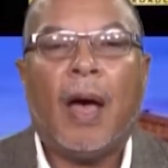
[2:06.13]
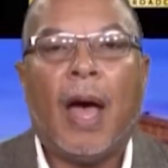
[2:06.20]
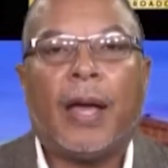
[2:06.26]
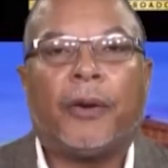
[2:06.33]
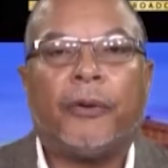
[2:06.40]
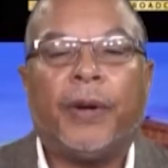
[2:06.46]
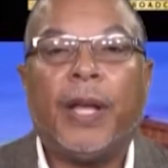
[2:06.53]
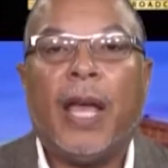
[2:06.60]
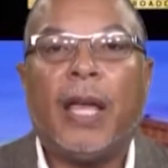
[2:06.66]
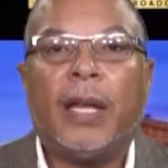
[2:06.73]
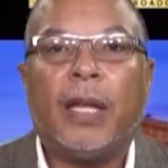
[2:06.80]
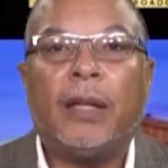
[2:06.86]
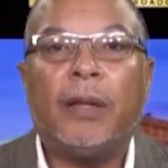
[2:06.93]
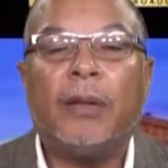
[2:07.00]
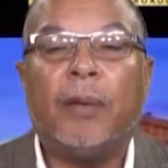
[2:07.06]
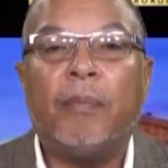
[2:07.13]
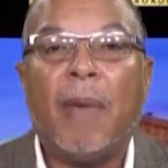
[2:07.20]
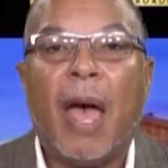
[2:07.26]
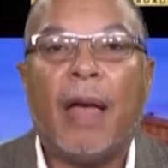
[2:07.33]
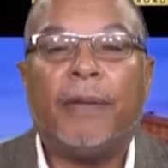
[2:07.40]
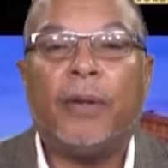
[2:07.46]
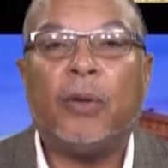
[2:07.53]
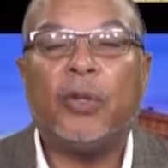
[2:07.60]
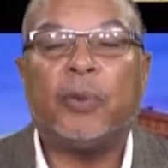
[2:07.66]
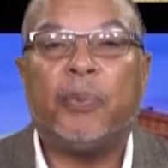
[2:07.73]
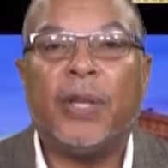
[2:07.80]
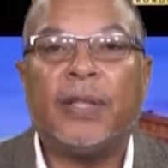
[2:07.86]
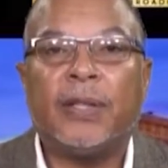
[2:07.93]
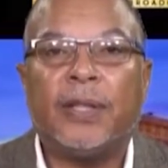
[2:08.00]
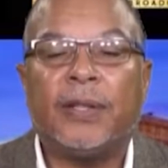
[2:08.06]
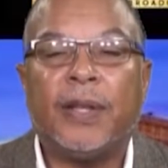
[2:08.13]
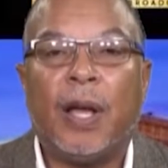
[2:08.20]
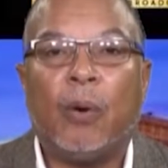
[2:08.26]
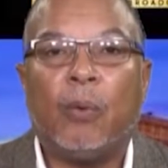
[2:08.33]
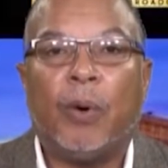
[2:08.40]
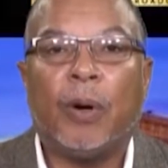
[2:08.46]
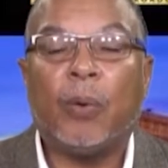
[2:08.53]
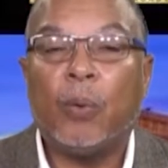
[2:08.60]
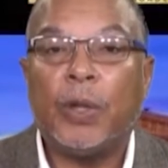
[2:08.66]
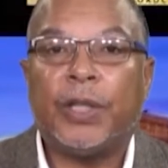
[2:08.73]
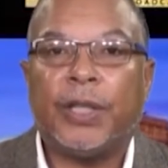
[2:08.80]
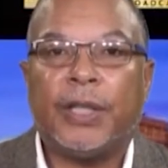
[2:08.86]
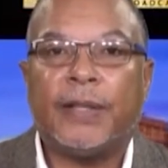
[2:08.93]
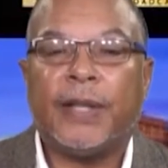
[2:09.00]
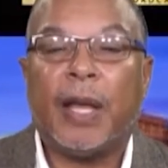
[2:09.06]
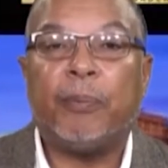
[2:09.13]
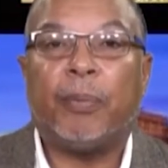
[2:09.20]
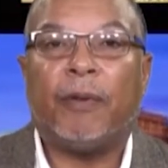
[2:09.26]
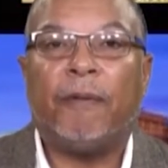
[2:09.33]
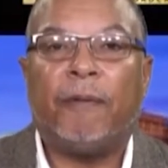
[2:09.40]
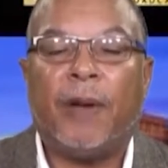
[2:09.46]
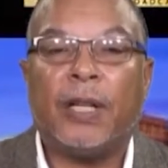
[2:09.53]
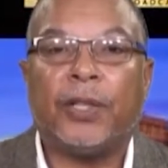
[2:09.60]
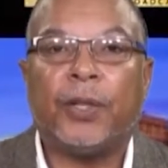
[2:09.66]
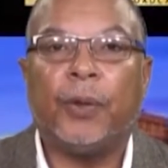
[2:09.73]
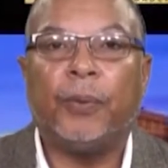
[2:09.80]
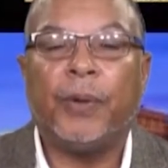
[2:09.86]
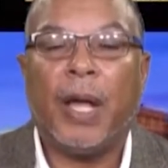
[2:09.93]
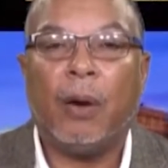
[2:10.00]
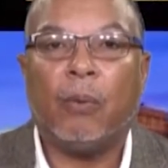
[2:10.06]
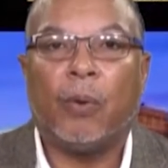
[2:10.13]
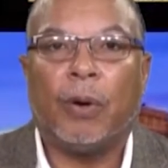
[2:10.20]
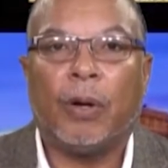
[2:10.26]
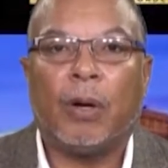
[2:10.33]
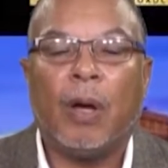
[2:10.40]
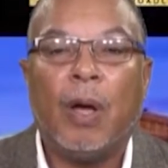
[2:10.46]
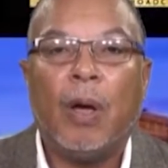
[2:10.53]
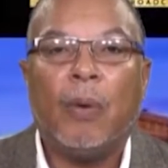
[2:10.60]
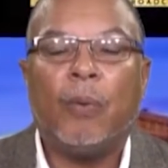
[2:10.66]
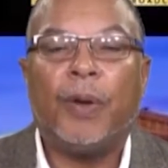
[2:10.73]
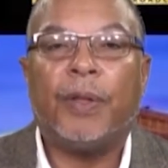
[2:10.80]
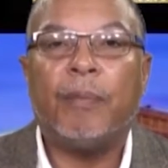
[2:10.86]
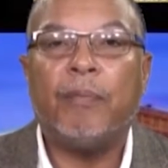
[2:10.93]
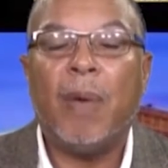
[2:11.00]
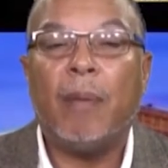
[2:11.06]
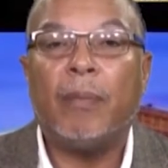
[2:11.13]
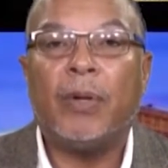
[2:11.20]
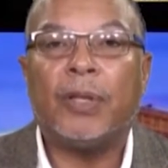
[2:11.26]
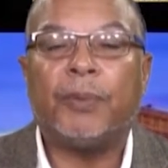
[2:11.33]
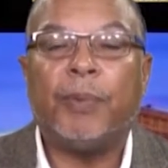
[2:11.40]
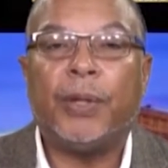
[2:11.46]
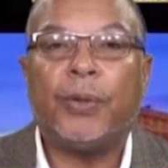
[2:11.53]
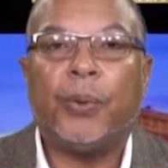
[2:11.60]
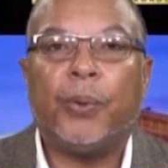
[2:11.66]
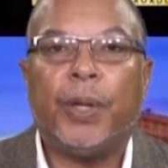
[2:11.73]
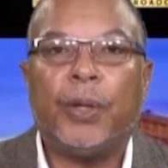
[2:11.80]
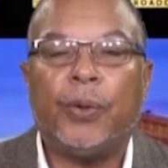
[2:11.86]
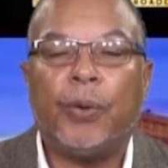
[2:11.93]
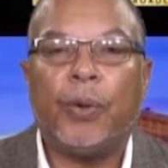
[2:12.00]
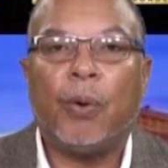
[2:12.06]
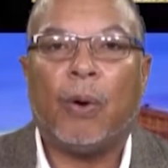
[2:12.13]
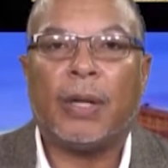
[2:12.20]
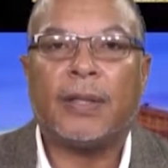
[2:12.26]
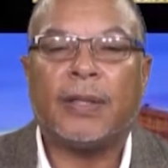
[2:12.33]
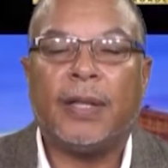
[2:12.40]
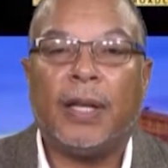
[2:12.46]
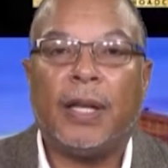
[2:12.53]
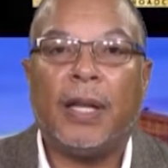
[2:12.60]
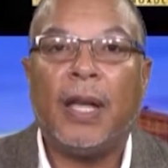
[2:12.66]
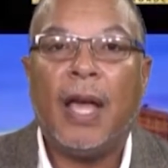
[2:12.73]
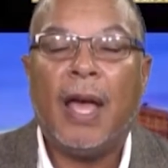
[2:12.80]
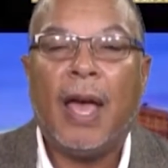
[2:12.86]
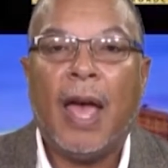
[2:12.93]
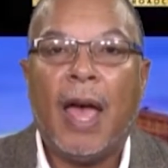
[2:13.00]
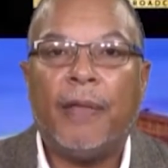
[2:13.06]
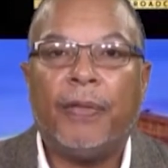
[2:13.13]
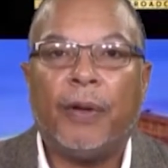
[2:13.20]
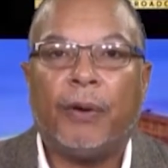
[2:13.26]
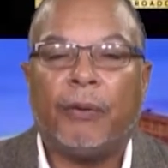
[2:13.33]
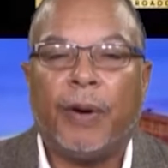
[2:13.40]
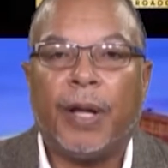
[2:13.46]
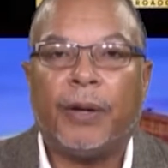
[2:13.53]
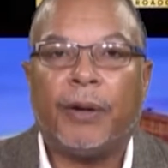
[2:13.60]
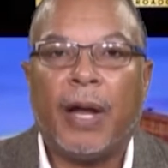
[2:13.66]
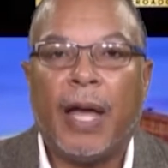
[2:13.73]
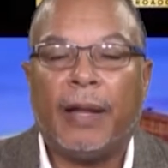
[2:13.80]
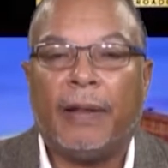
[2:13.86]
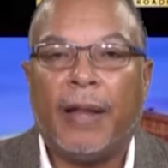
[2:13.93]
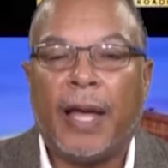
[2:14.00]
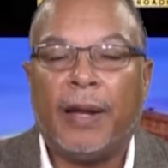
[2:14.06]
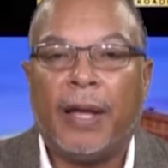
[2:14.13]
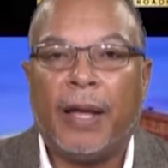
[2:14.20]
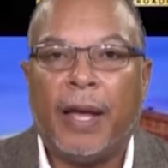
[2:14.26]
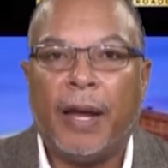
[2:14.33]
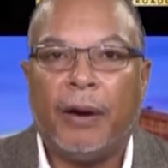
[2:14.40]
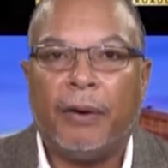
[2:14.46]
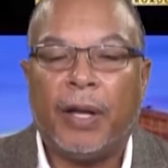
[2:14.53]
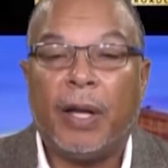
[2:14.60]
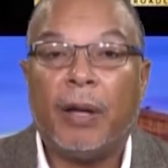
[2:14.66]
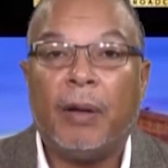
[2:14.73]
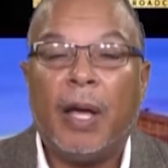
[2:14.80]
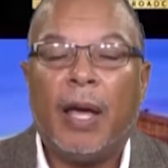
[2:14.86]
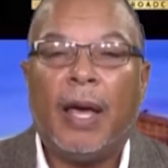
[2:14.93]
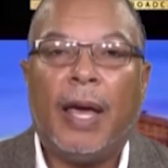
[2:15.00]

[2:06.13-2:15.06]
I created the Matthews Business Network, which is a professional network with members between New York City and the greater Atlanta area,